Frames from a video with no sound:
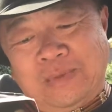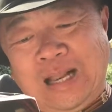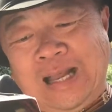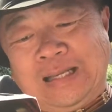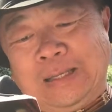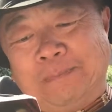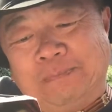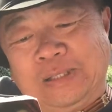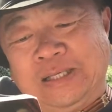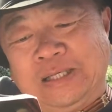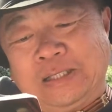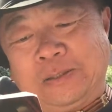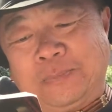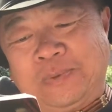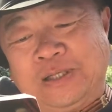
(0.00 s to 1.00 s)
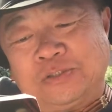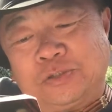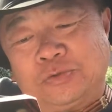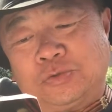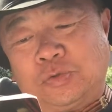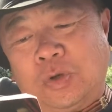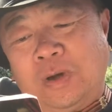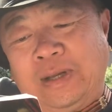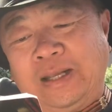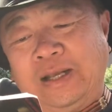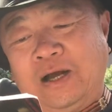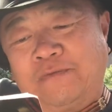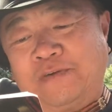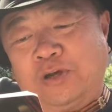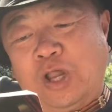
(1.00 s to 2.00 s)
I completed a pencil drawing
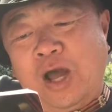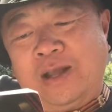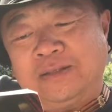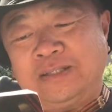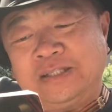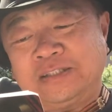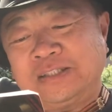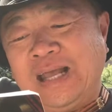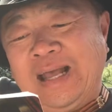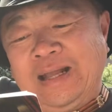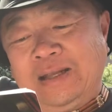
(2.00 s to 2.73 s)
of a lioness